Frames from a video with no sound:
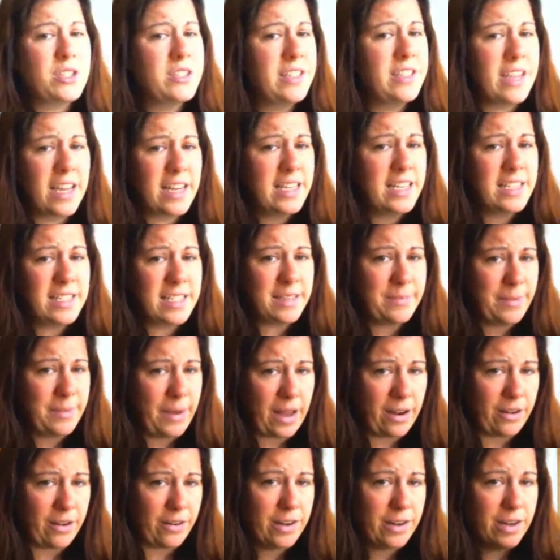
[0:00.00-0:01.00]
dead easy
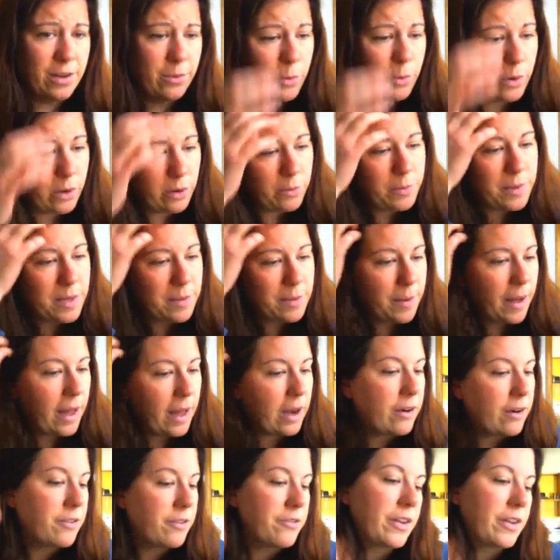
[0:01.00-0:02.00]
pattern. It will be a
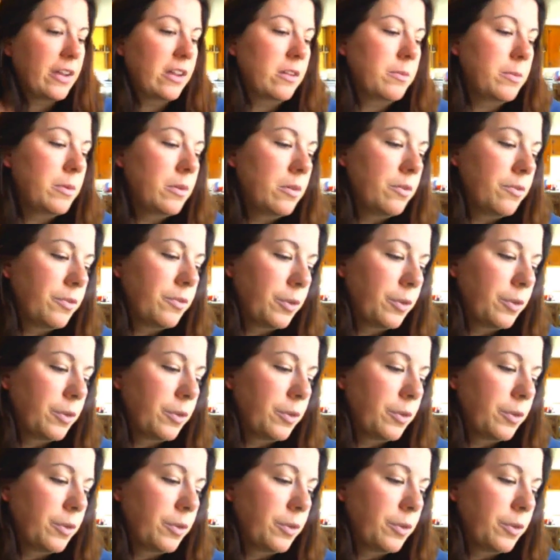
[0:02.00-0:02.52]
pattern available